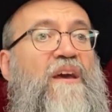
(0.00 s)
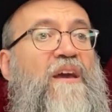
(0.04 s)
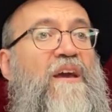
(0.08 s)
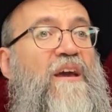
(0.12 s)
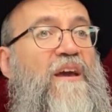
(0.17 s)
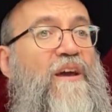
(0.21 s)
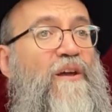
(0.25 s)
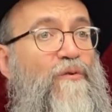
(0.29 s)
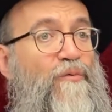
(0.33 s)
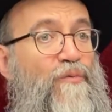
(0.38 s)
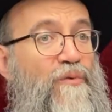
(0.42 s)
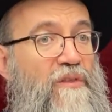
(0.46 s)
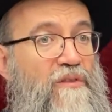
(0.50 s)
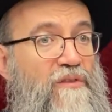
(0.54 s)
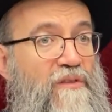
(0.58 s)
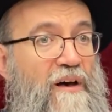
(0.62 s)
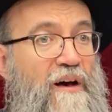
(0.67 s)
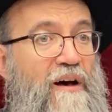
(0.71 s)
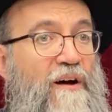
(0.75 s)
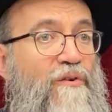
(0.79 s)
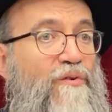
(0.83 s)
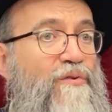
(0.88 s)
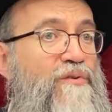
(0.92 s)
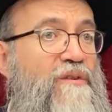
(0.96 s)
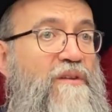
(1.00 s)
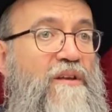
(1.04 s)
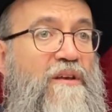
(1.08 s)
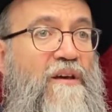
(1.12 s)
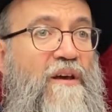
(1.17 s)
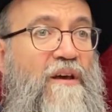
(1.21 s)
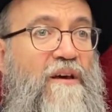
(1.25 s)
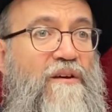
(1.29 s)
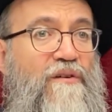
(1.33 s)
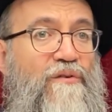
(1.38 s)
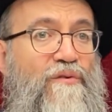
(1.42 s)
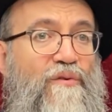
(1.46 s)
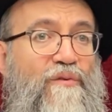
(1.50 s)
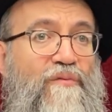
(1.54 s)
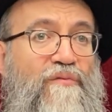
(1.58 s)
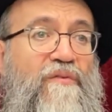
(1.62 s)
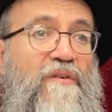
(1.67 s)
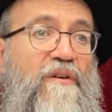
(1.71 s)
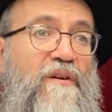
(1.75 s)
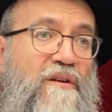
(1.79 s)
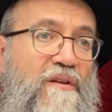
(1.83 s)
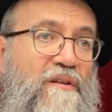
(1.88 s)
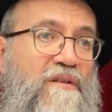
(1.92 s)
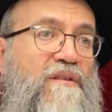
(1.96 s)
And without the
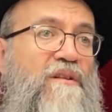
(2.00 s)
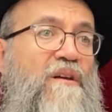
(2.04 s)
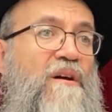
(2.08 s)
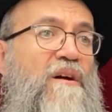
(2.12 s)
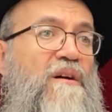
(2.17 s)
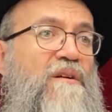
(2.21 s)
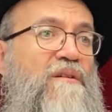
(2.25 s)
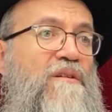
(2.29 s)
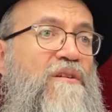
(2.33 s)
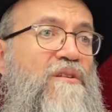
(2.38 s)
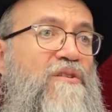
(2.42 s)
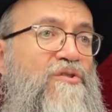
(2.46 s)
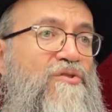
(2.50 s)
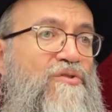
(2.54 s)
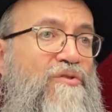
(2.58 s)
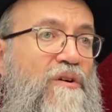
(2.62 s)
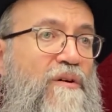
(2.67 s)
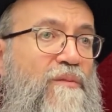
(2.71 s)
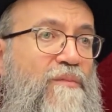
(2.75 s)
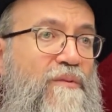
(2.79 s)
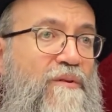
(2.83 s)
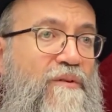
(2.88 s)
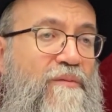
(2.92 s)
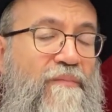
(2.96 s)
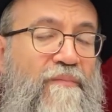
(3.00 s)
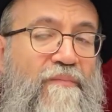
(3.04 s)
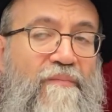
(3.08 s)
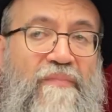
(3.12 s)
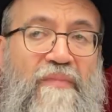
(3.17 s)
Eruv, they are in trouble.